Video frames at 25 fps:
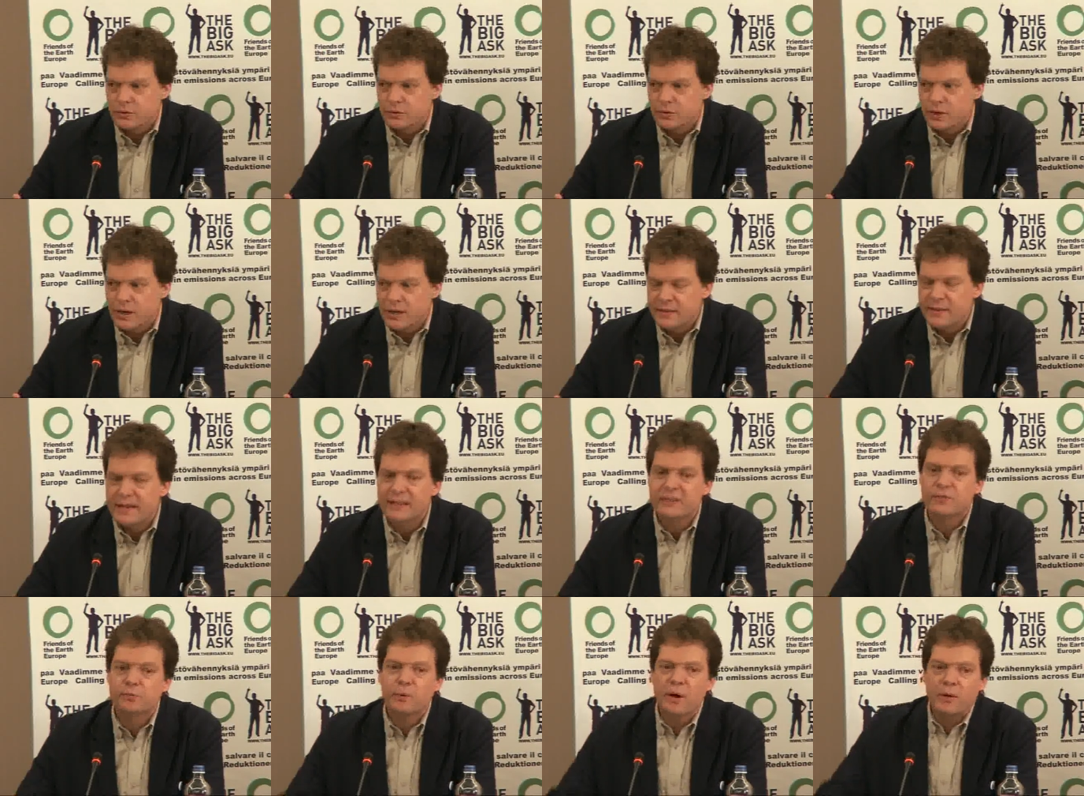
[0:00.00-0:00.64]
And
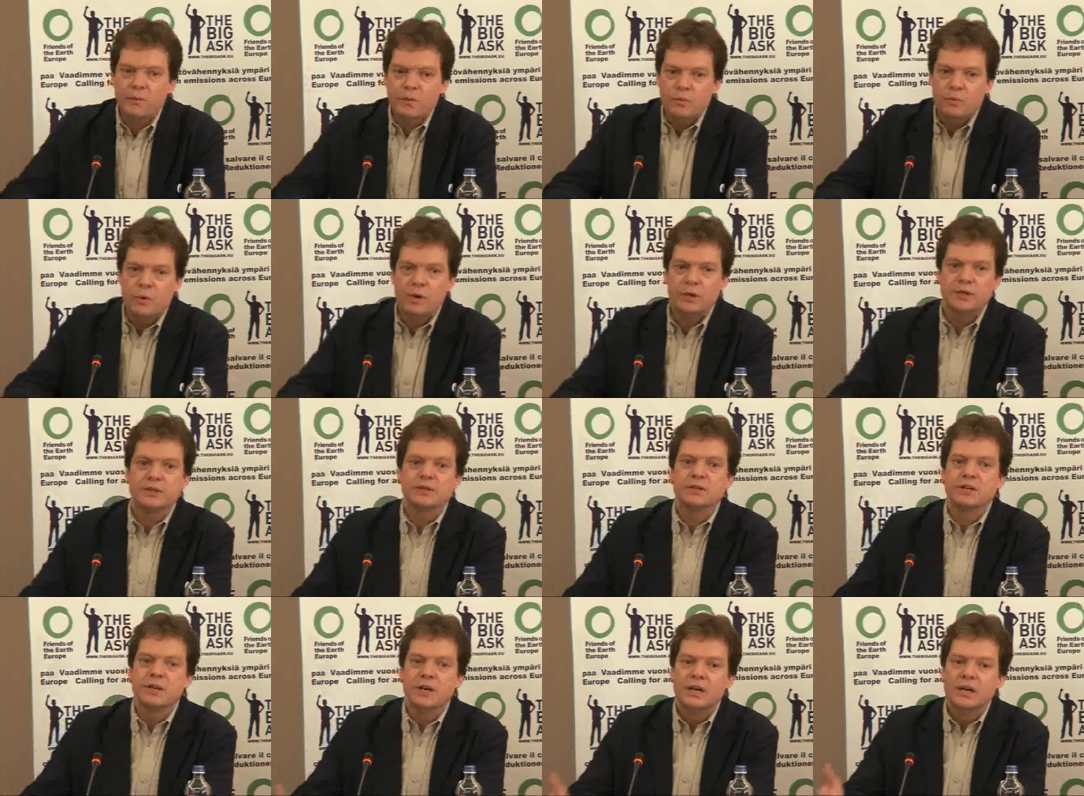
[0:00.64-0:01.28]
that's why we
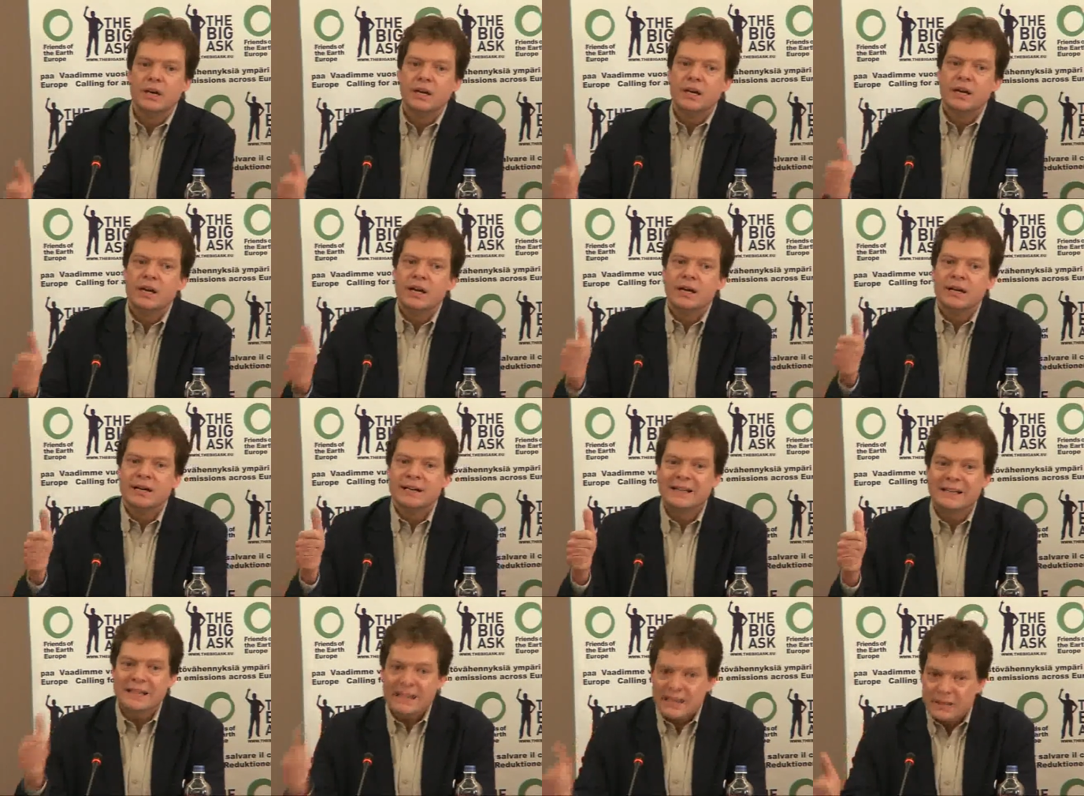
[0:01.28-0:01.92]
want
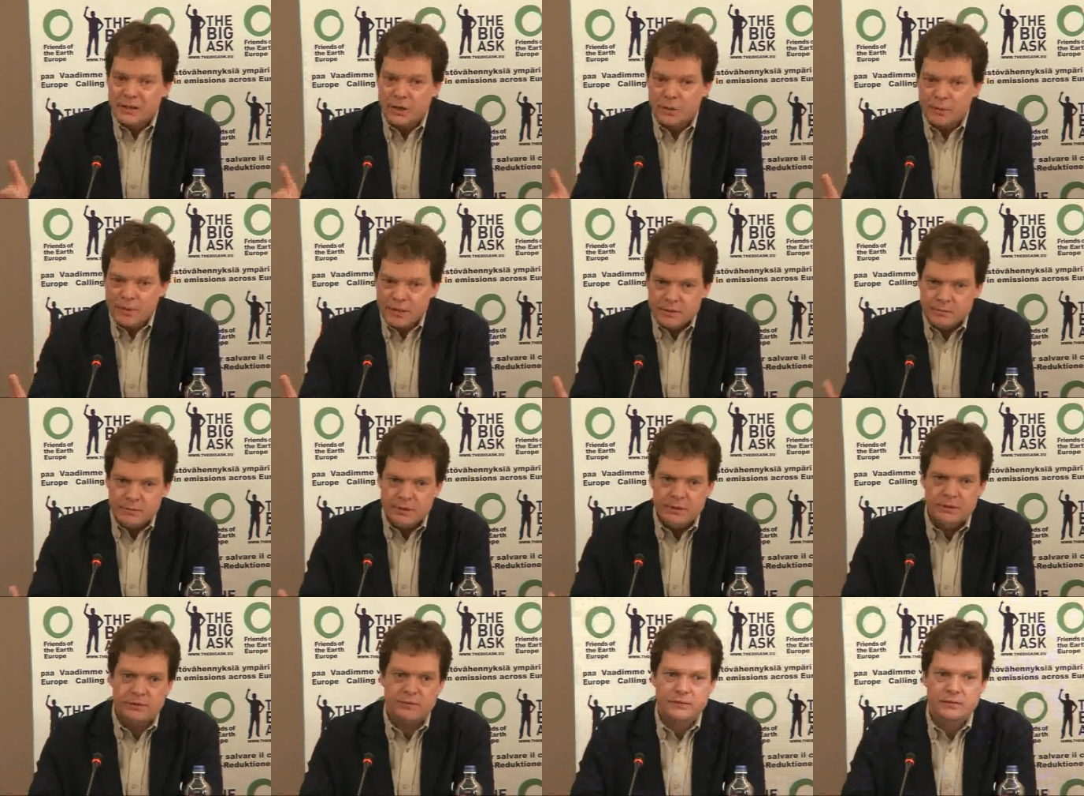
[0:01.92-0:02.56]
clear
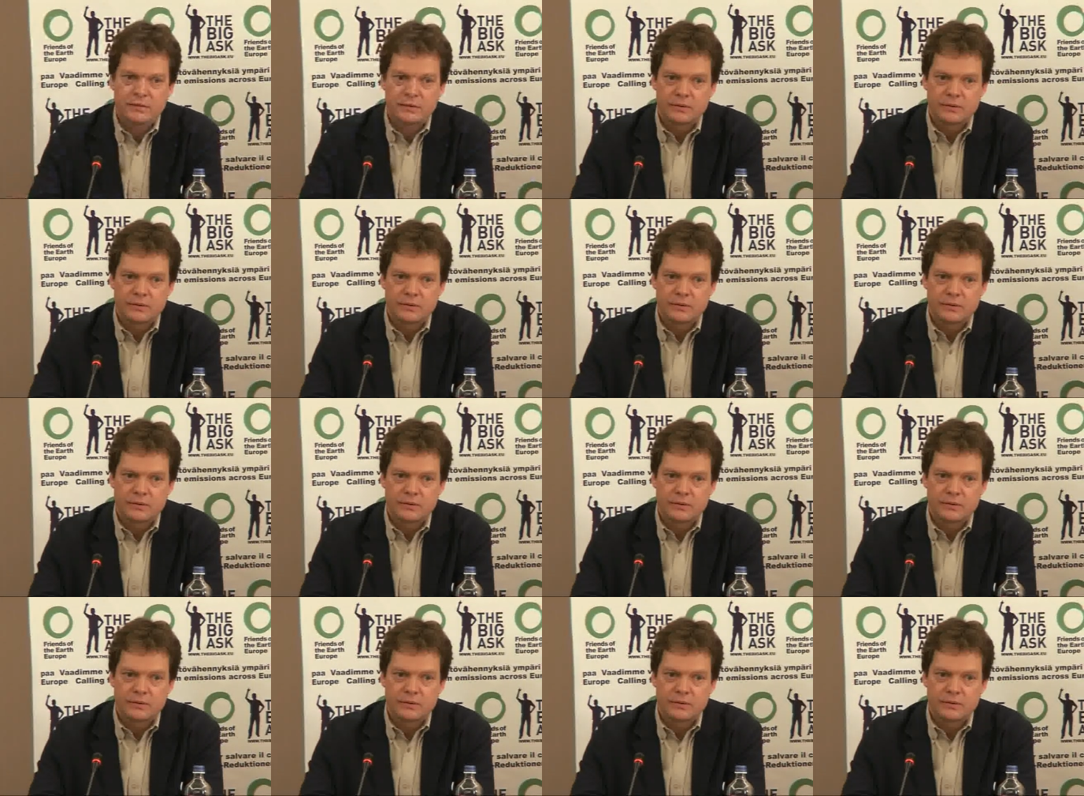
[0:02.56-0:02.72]
commitments.